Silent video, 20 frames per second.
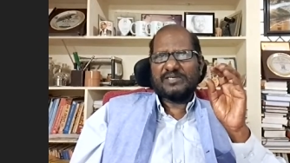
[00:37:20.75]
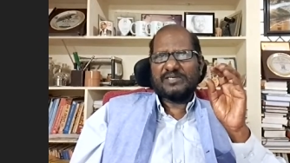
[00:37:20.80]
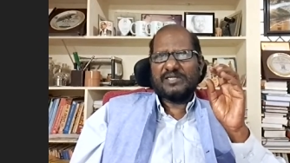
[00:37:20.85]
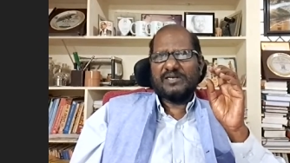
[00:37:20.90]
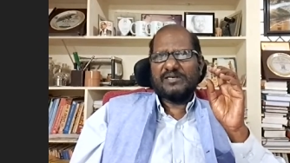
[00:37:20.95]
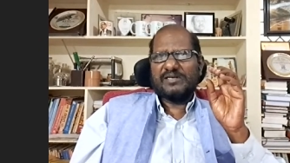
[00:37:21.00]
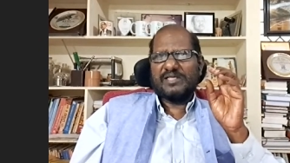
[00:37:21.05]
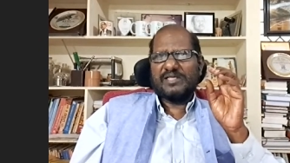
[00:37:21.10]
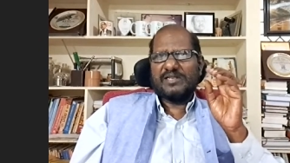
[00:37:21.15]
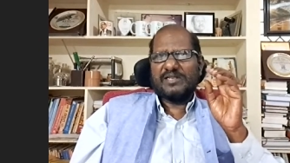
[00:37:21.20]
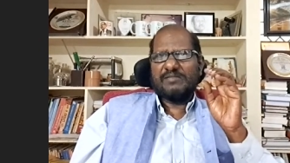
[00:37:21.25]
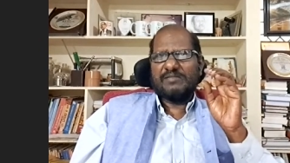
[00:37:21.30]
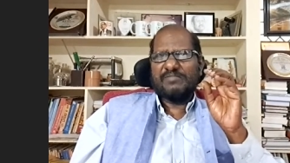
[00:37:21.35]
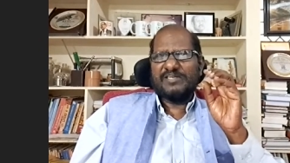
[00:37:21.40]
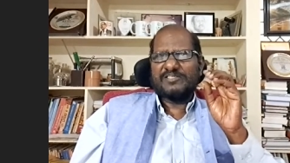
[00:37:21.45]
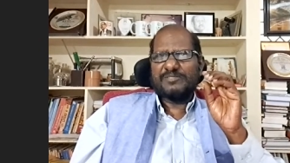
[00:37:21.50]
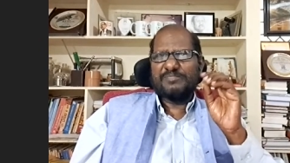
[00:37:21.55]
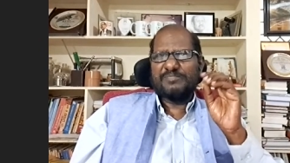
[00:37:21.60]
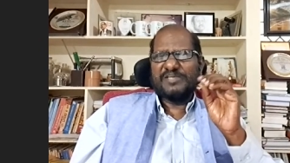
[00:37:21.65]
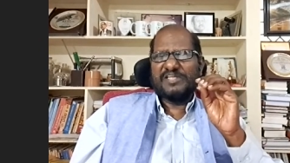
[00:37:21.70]
culled
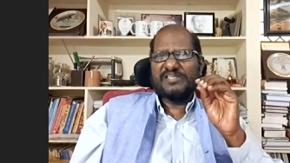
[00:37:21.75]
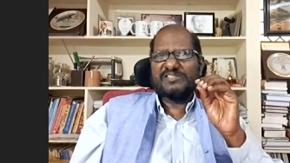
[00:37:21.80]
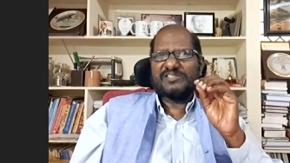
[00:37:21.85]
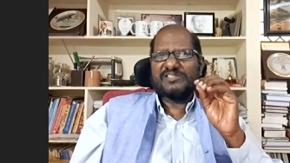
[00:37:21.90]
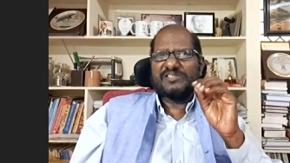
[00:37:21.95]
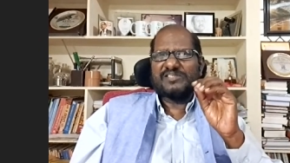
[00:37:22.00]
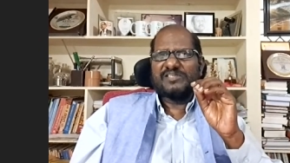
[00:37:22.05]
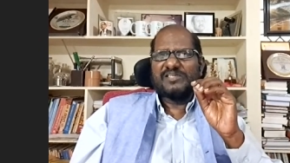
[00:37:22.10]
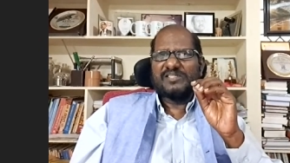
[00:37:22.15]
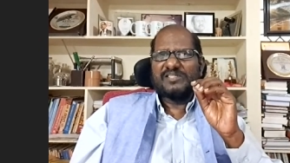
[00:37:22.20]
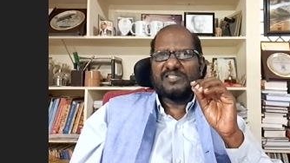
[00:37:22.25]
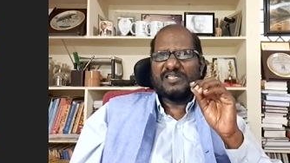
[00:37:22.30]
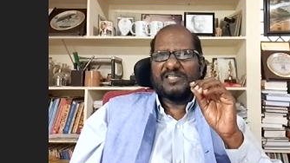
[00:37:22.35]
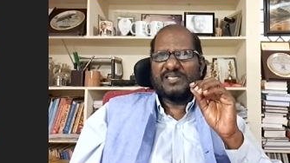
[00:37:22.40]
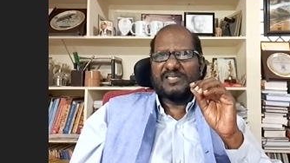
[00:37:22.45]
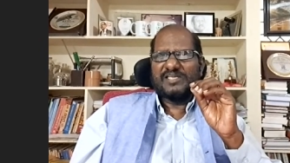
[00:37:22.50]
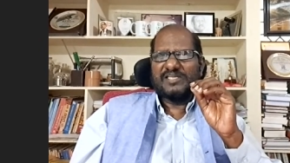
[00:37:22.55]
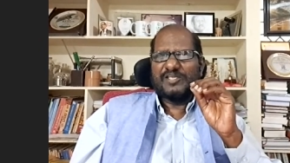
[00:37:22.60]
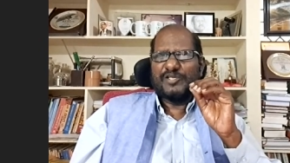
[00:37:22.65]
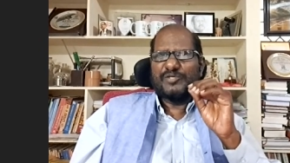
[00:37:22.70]
animals means
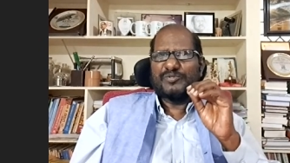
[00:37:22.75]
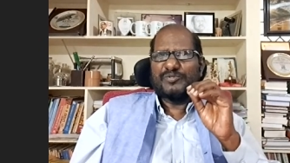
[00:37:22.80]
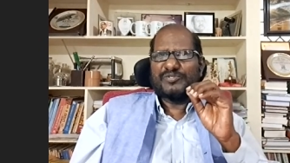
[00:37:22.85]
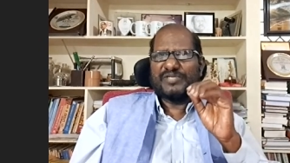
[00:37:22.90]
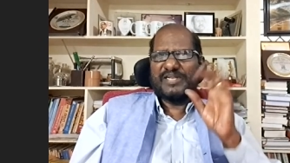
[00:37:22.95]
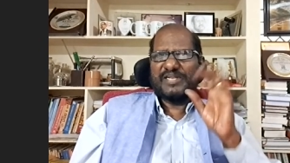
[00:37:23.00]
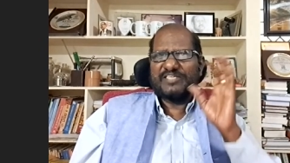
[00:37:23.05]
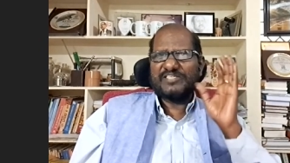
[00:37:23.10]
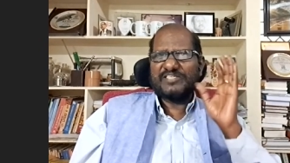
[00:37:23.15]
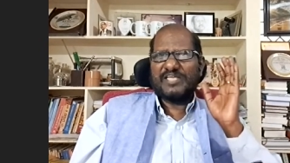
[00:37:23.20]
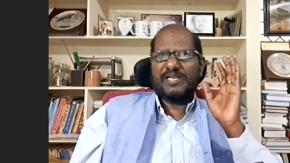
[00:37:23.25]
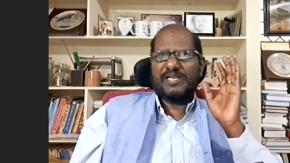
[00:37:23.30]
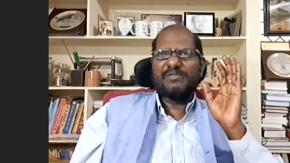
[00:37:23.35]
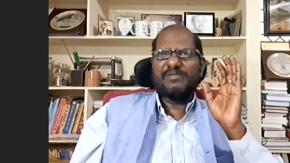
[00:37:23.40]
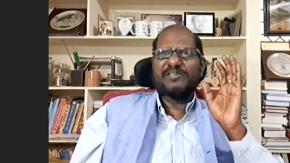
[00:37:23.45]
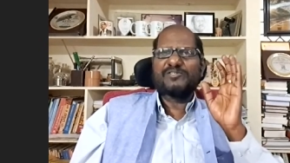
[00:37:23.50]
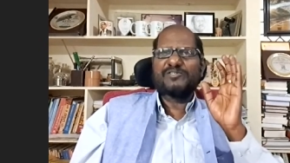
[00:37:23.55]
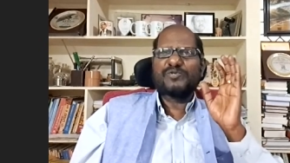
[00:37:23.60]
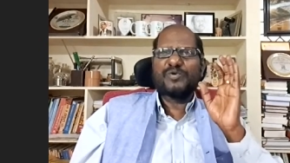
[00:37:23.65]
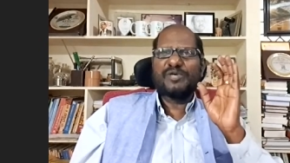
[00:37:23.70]
the useless
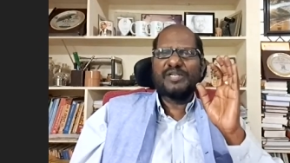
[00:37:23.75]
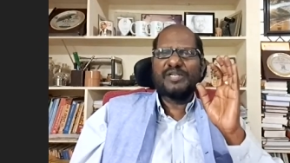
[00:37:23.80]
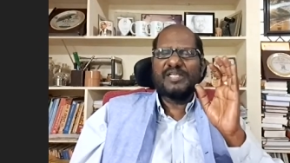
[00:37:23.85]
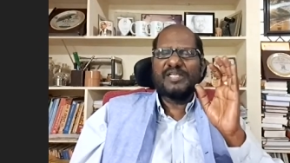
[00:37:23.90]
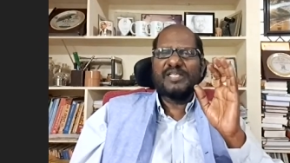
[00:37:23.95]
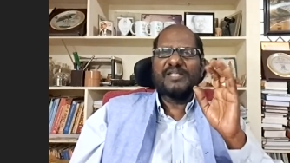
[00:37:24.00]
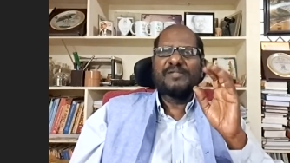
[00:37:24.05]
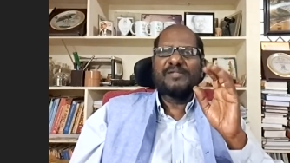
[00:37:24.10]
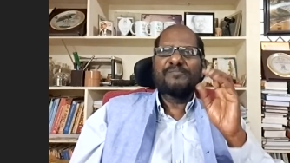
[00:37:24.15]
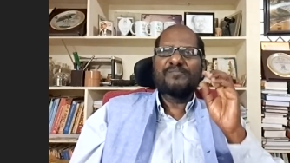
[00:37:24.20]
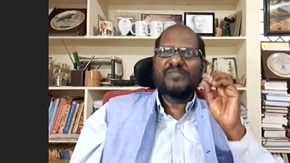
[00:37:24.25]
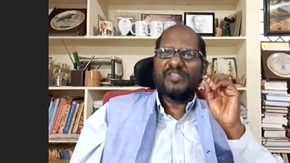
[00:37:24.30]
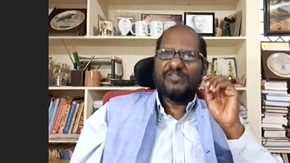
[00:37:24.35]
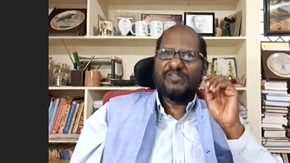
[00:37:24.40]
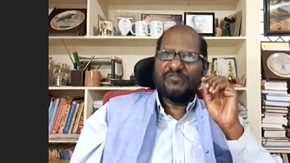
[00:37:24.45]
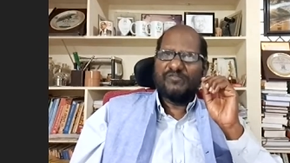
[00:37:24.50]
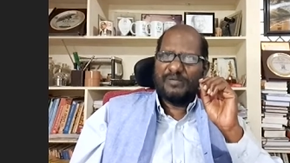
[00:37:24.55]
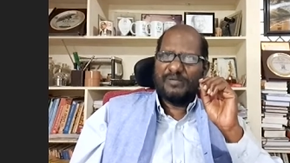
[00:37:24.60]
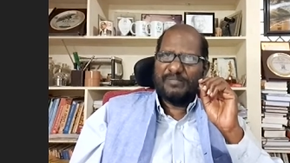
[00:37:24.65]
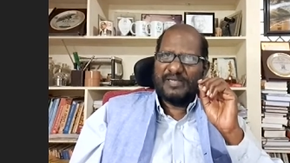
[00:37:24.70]
animals only
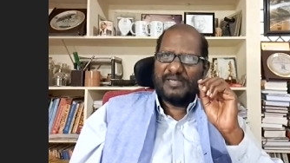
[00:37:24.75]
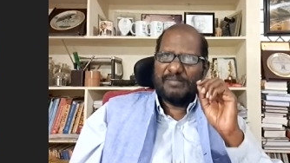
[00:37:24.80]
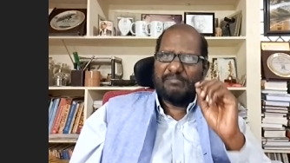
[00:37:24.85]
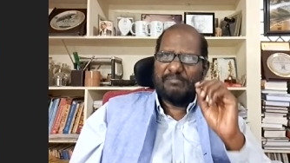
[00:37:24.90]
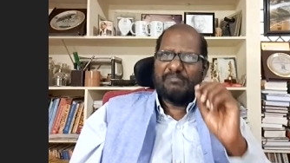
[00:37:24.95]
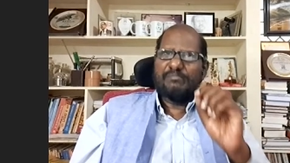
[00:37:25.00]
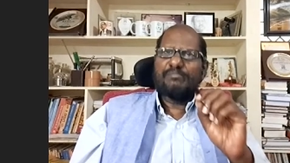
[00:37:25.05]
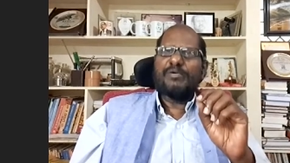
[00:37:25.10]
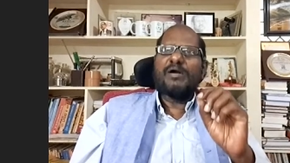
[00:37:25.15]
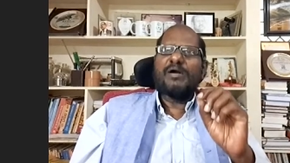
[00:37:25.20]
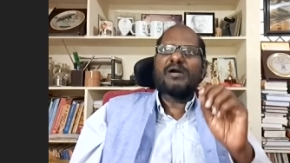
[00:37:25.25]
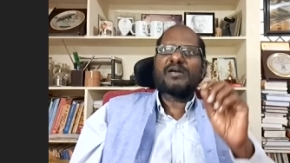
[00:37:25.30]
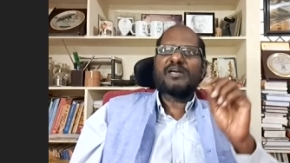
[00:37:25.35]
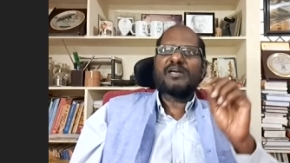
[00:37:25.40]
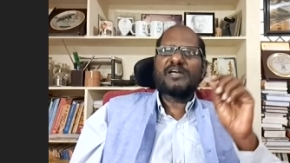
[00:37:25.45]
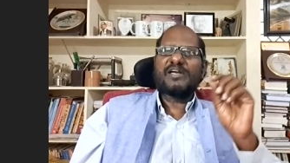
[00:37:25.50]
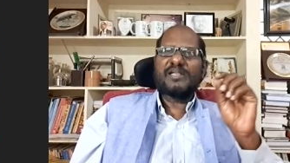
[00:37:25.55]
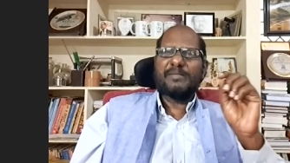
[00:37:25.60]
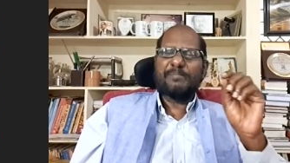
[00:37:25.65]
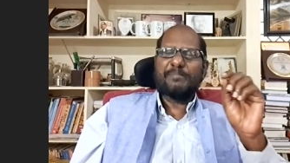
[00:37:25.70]
will be
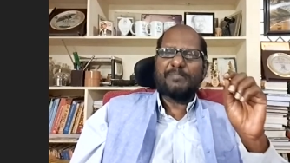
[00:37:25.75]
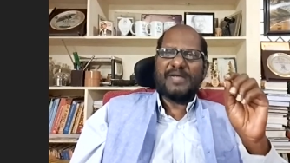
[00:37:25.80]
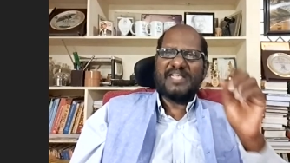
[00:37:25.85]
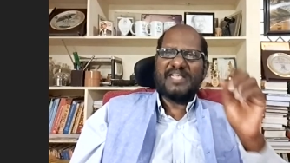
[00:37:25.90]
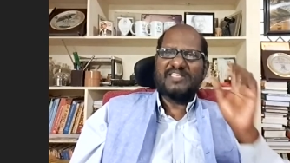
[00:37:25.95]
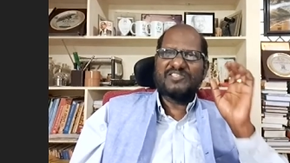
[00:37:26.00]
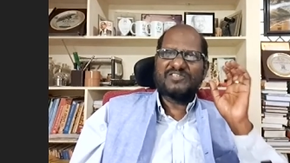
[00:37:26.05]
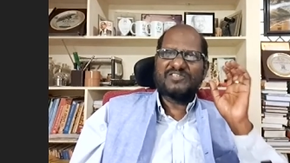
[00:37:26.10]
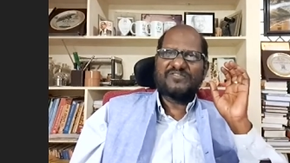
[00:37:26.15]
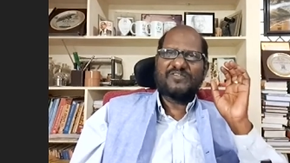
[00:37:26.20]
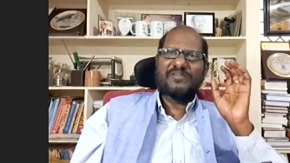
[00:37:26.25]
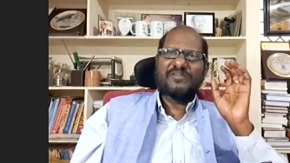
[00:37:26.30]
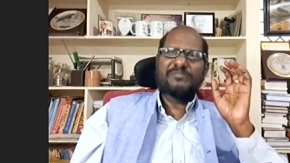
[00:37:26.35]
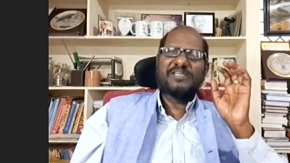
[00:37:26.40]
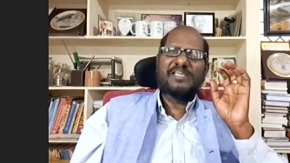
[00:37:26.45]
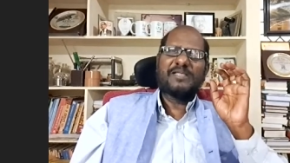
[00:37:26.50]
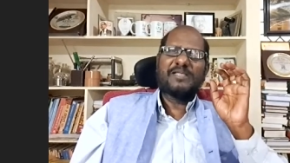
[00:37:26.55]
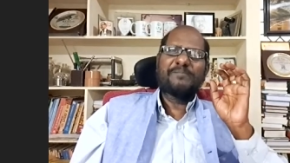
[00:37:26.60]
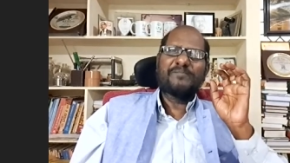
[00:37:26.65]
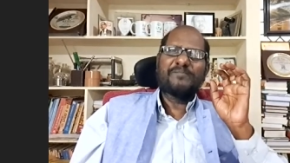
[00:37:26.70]
bought at a price from
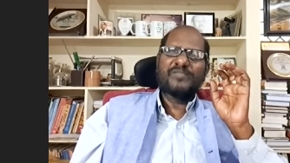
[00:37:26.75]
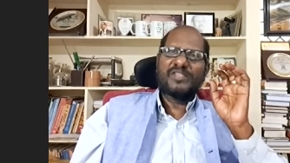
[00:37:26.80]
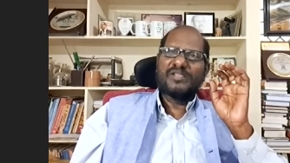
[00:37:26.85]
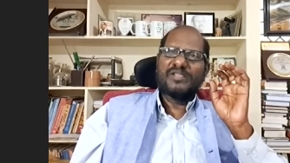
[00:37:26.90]
the